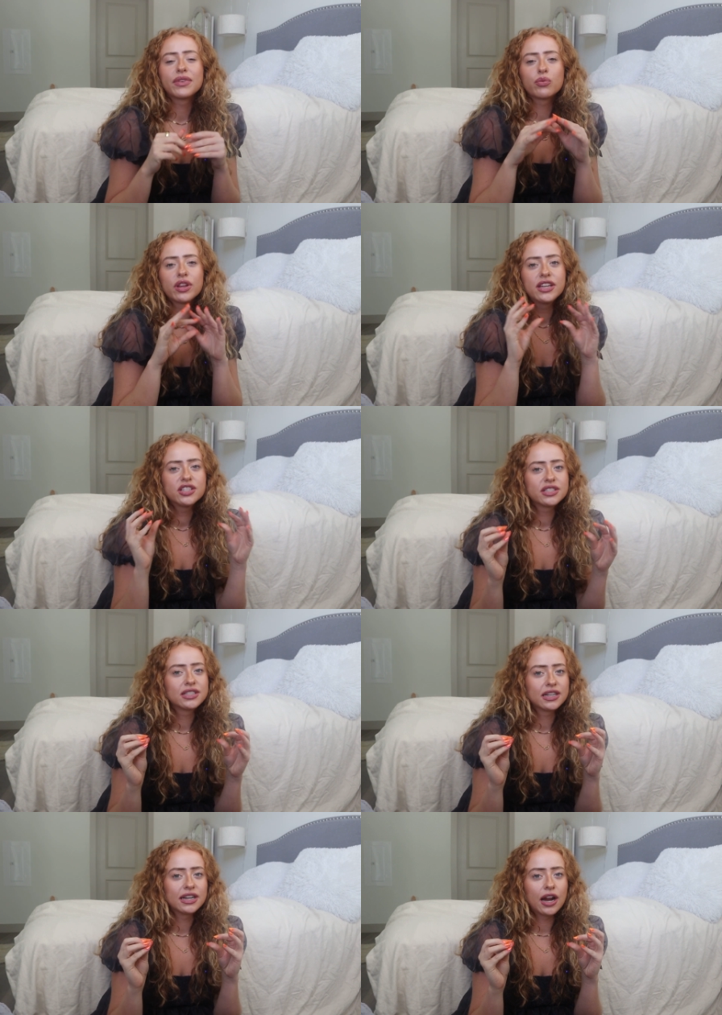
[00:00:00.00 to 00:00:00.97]
Really just
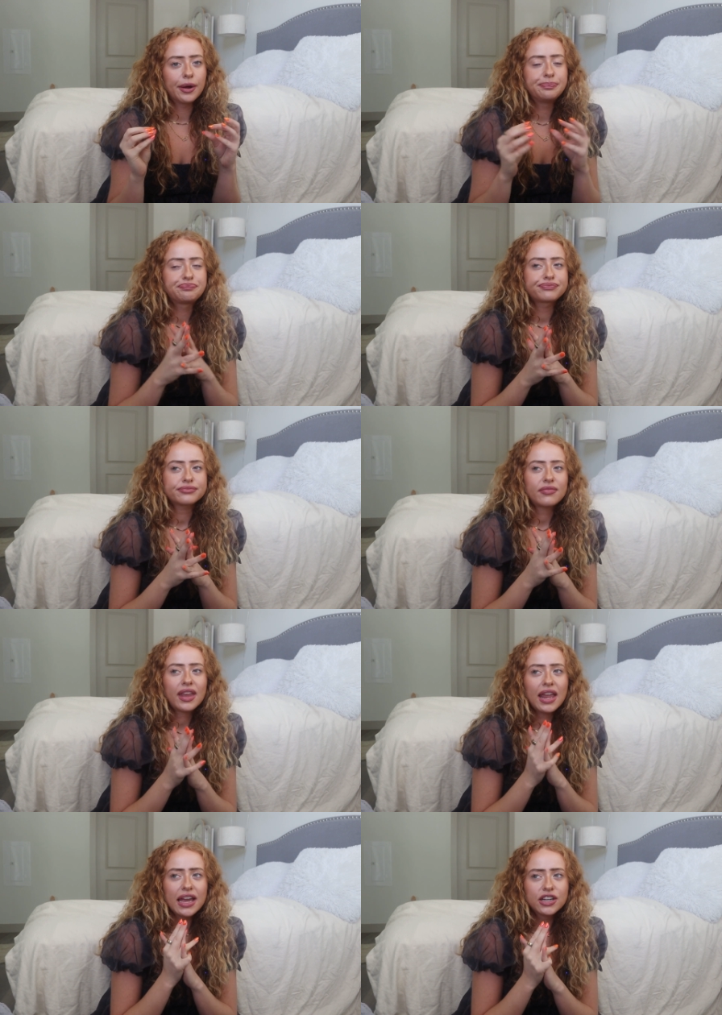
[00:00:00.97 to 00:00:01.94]
did it up
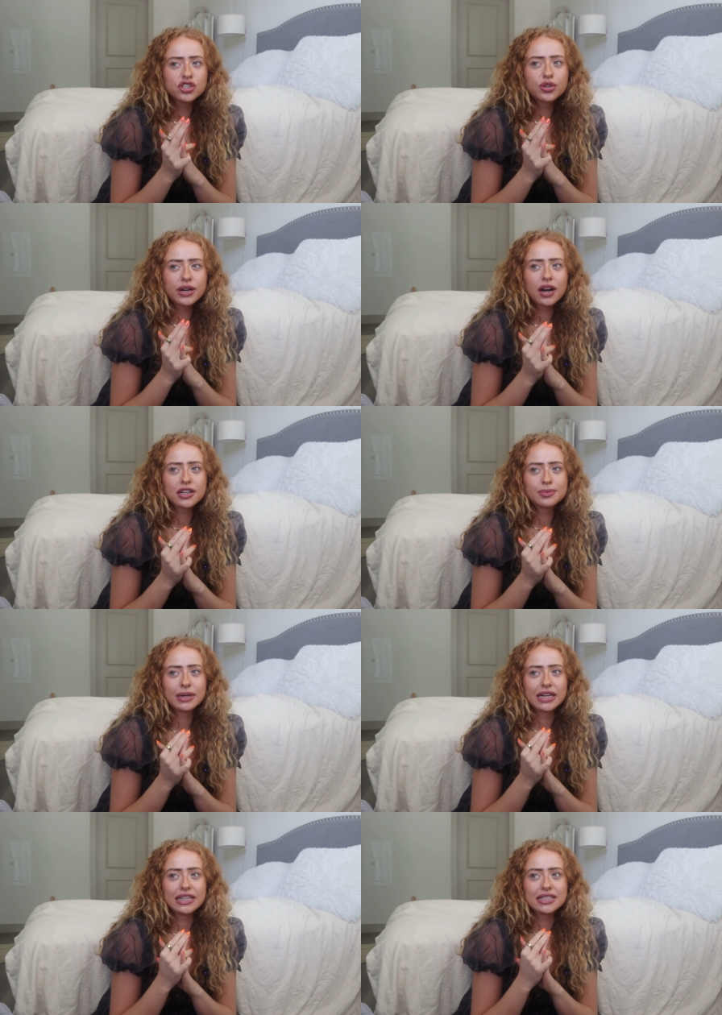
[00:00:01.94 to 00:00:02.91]
and enjoyed our
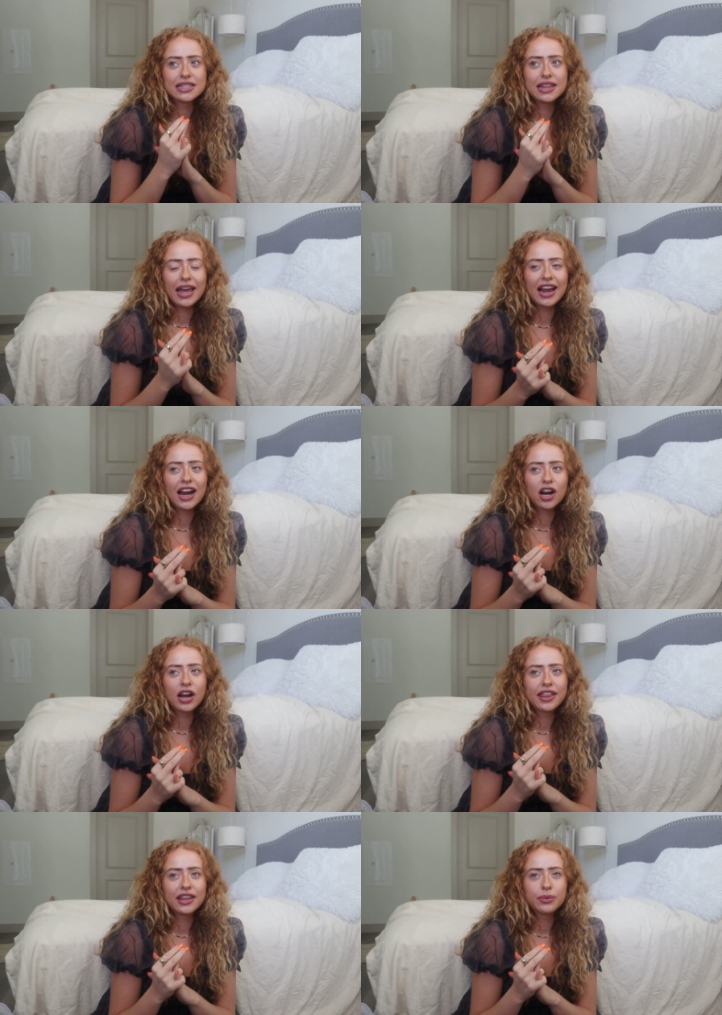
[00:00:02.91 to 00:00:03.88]
experience
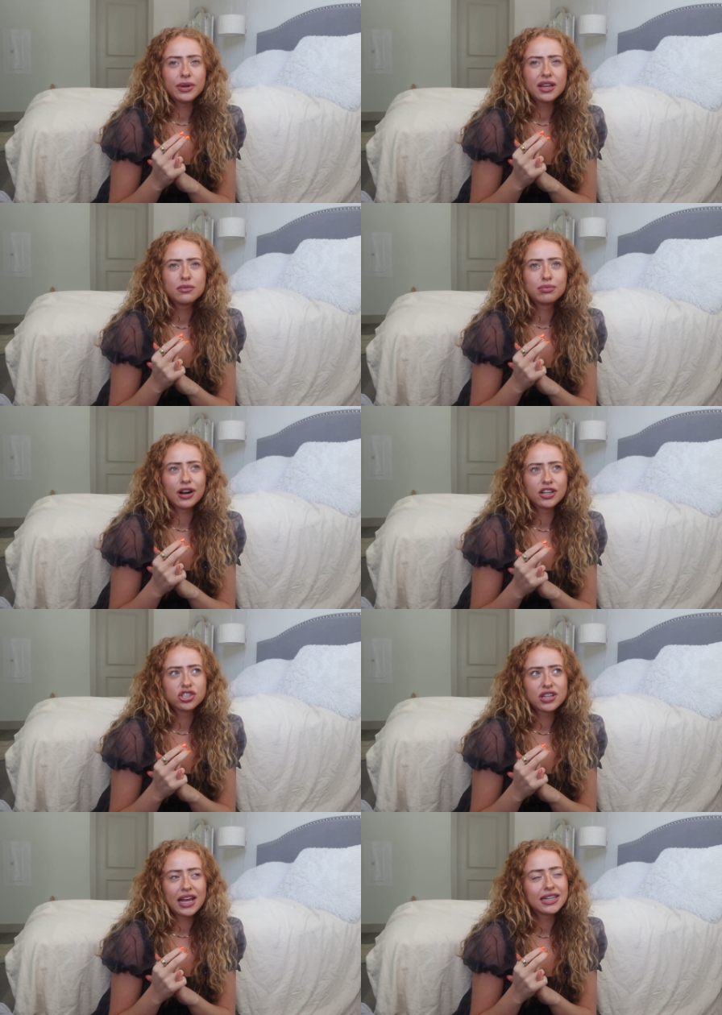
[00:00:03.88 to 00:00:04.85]
there. I think we had
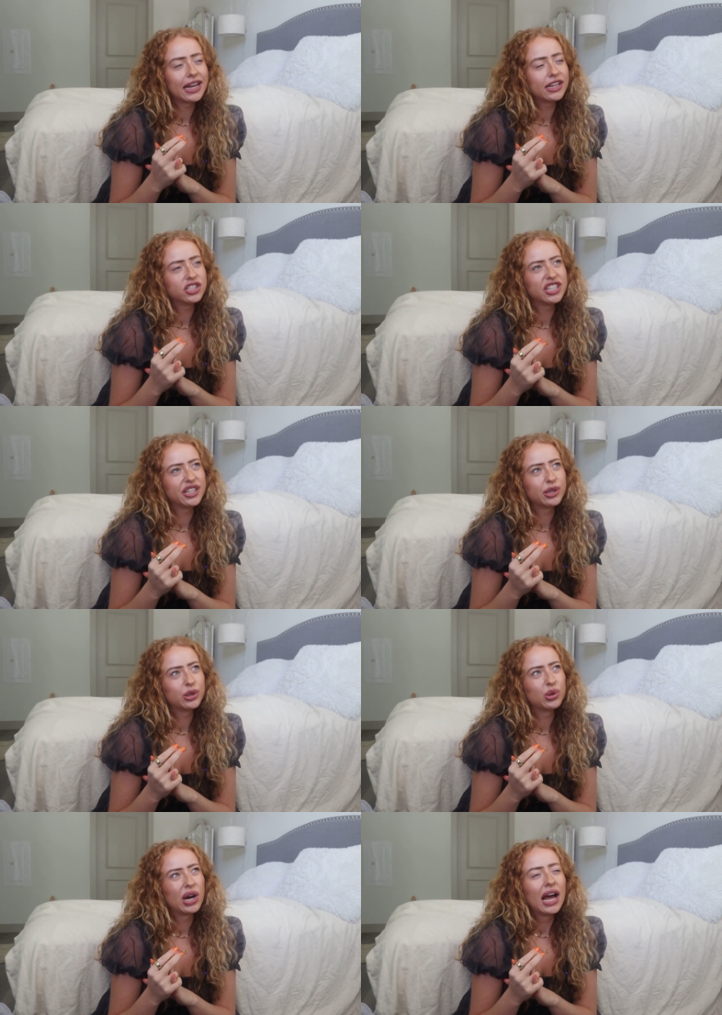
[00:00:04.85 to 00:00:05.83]
brunch that day
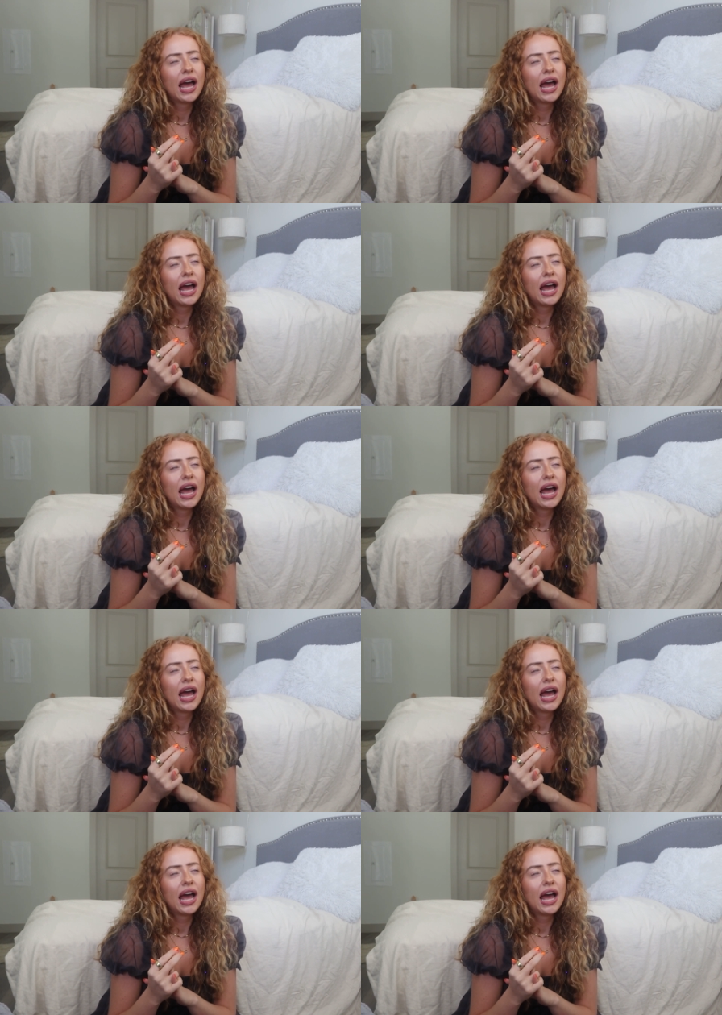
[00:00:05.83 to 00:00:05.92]
too.